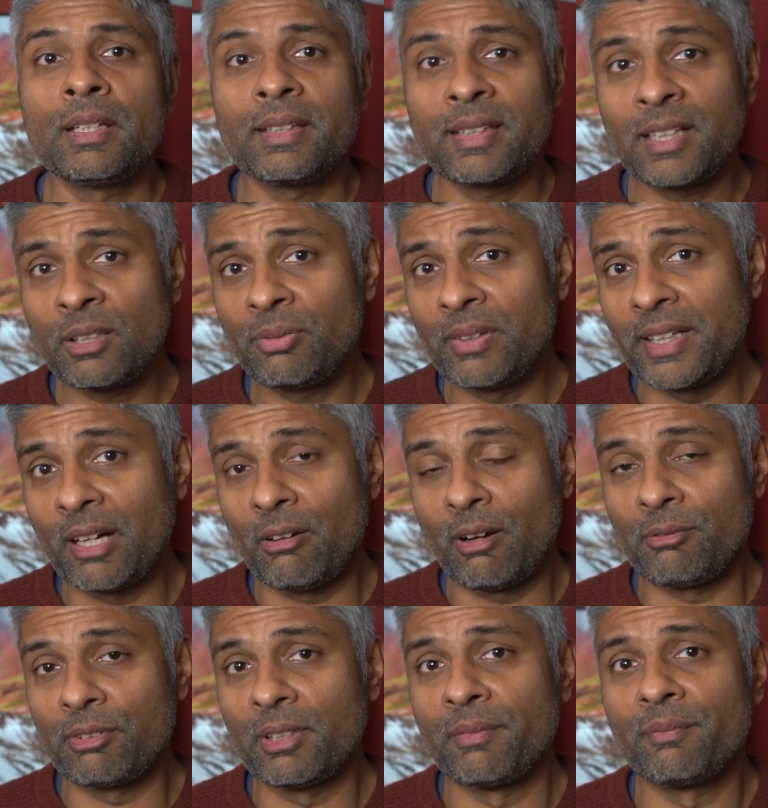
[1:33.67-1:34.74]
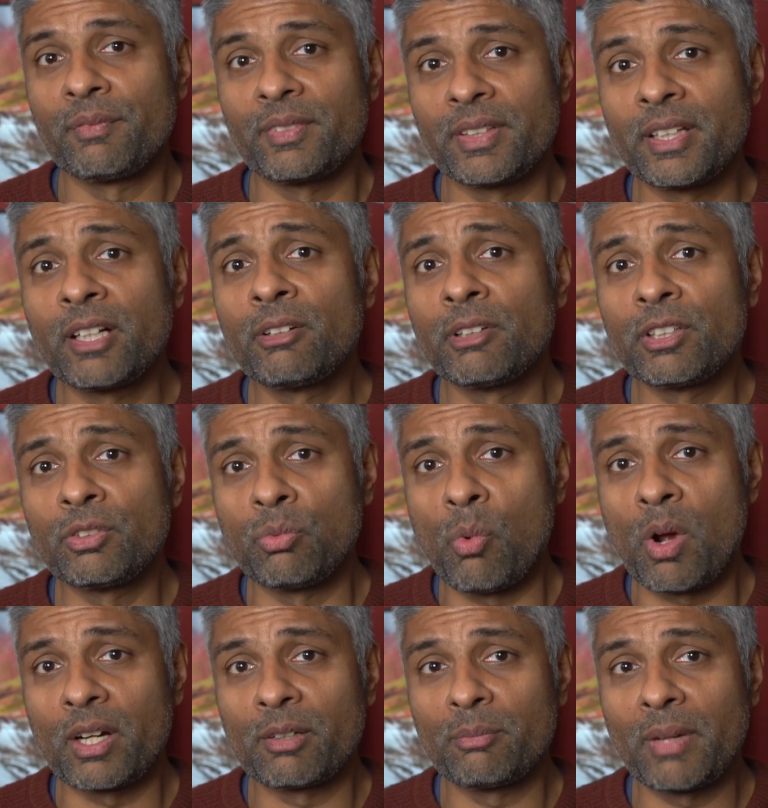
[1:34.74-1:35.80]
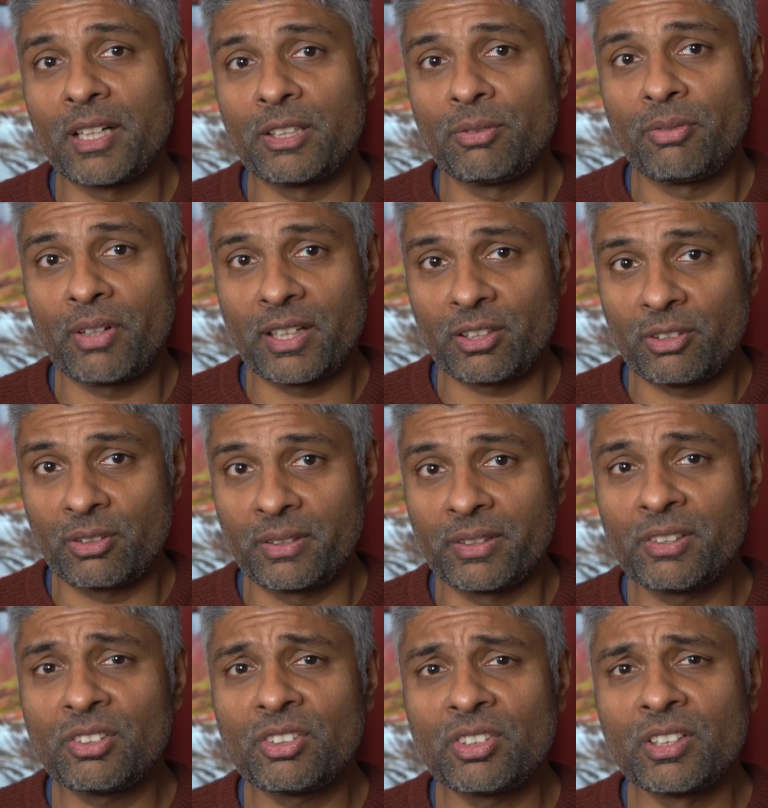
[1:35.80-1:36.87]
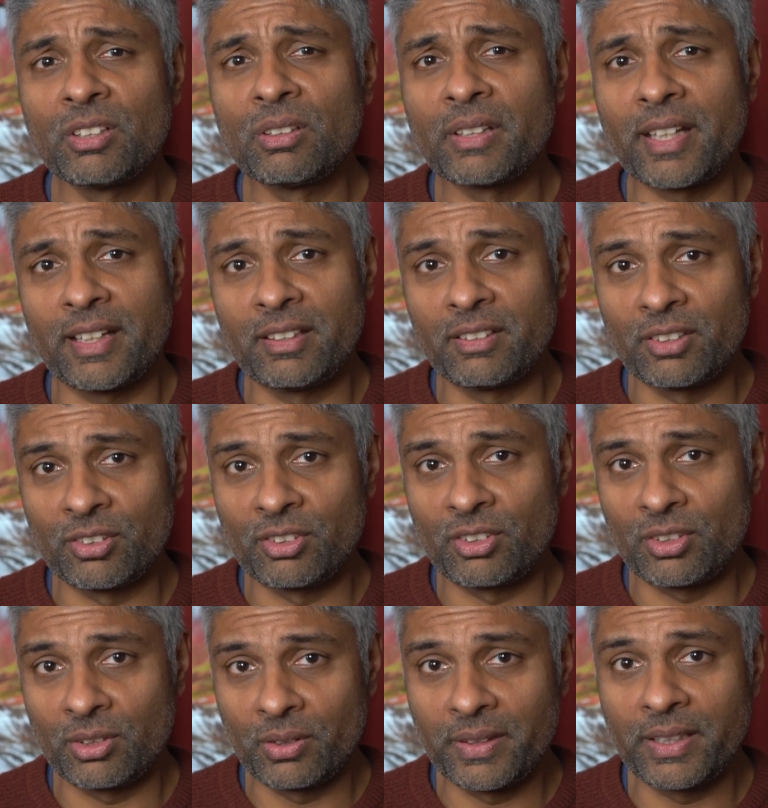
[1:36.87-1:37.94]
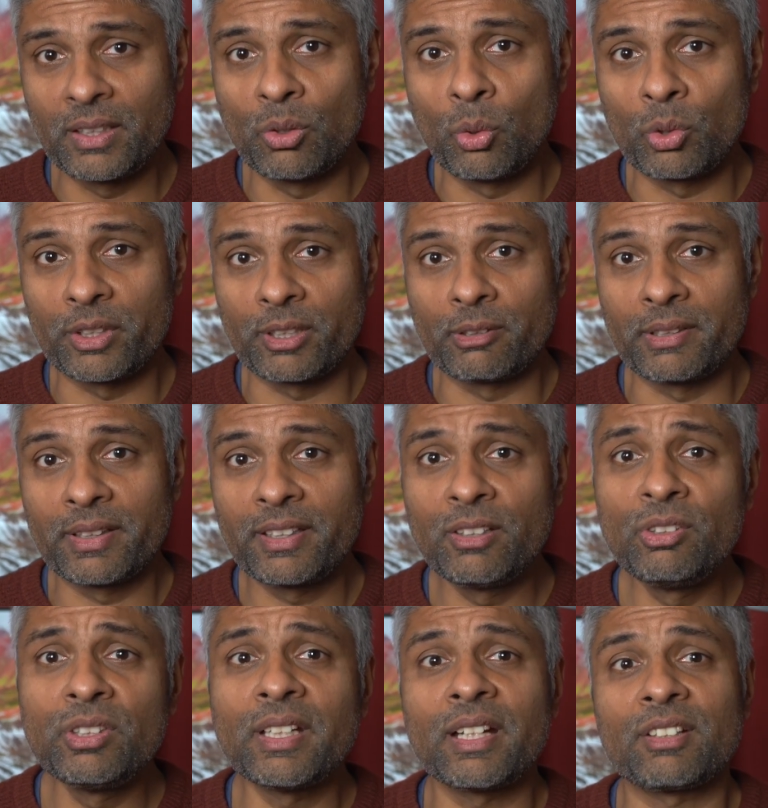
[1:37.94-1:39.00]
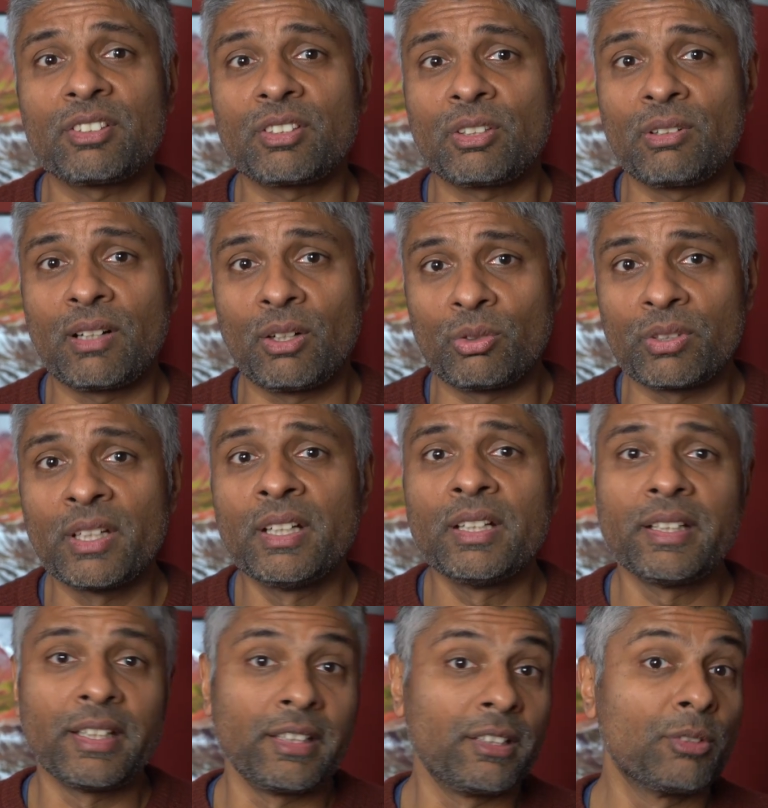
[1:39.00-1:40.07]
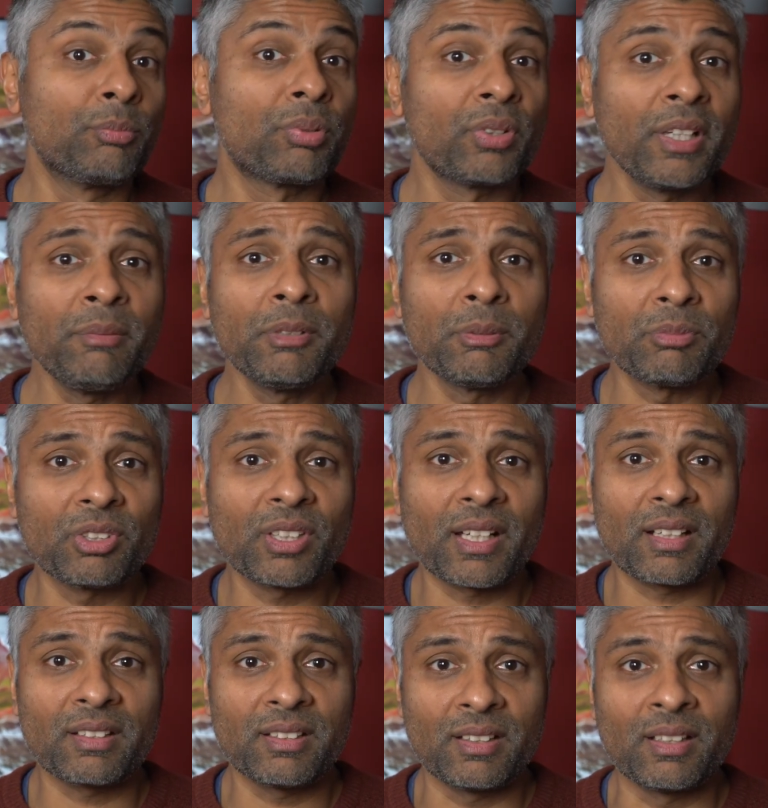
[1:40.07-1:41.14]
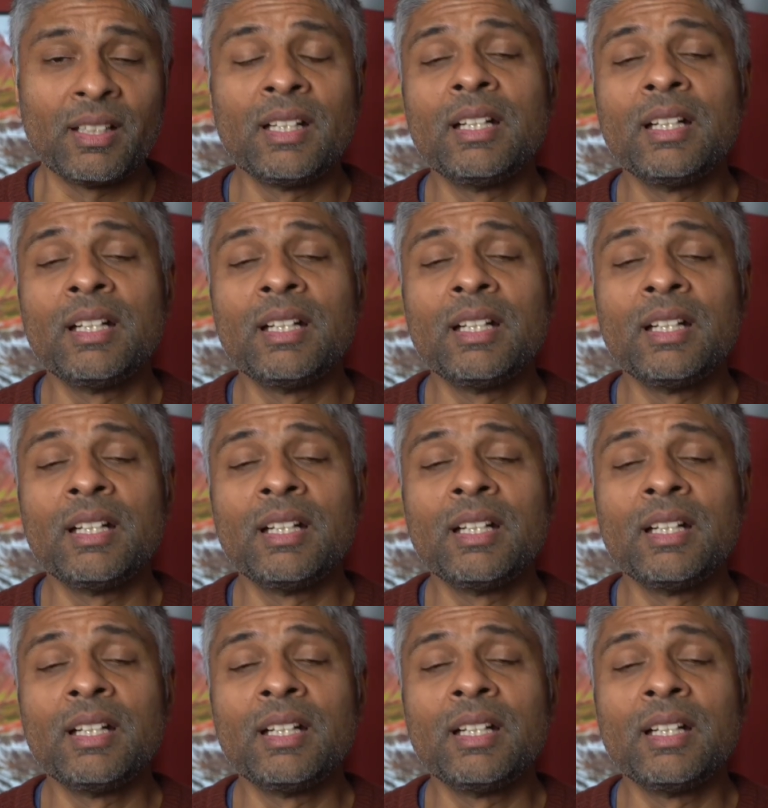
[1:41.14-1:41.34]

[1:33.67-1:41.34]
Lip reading: Thankfully, however, there is one manufacturer that still caters to the audio enthusiast crowd in the premium sector,